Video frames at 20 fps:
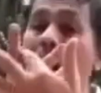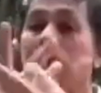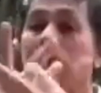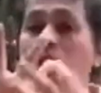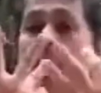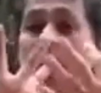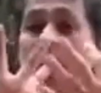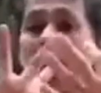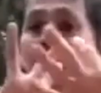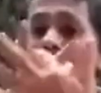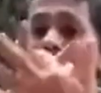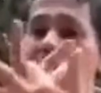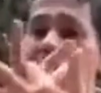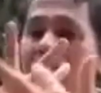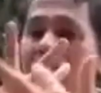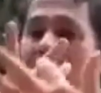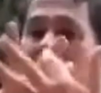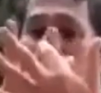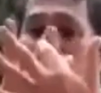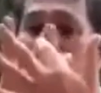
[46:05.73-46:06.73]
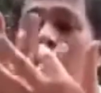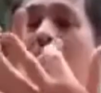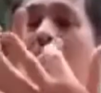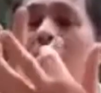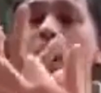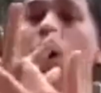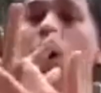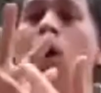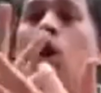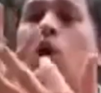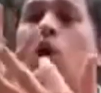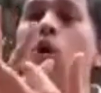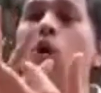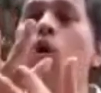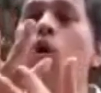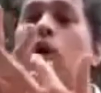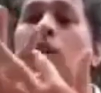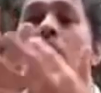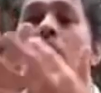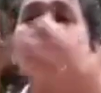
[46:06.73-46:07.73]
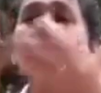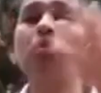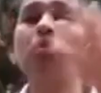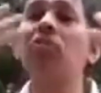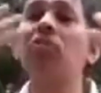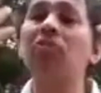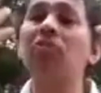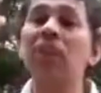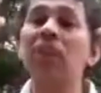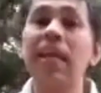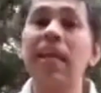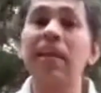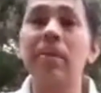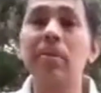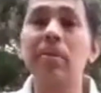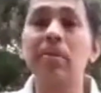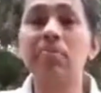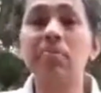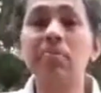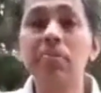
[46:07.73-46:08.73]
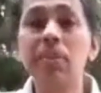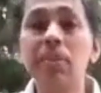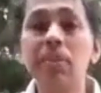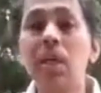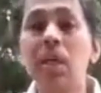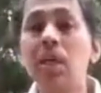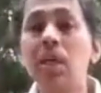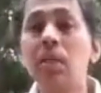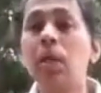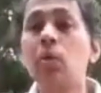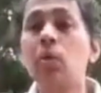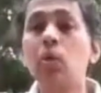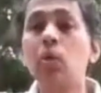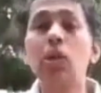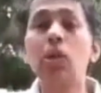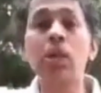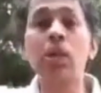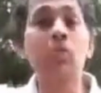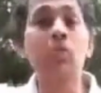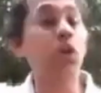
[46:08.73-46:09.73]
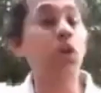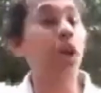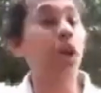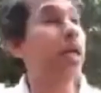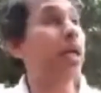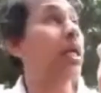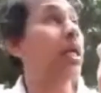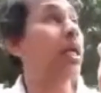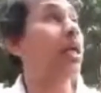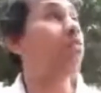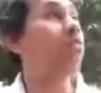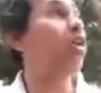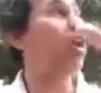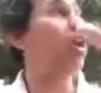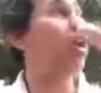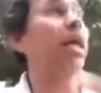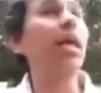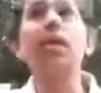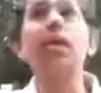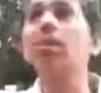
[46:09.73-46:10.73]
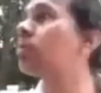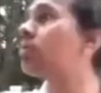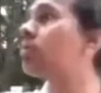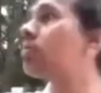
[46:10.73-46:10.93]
uh, sorry, Asif had holes he would forget. They would, he would not eat for days.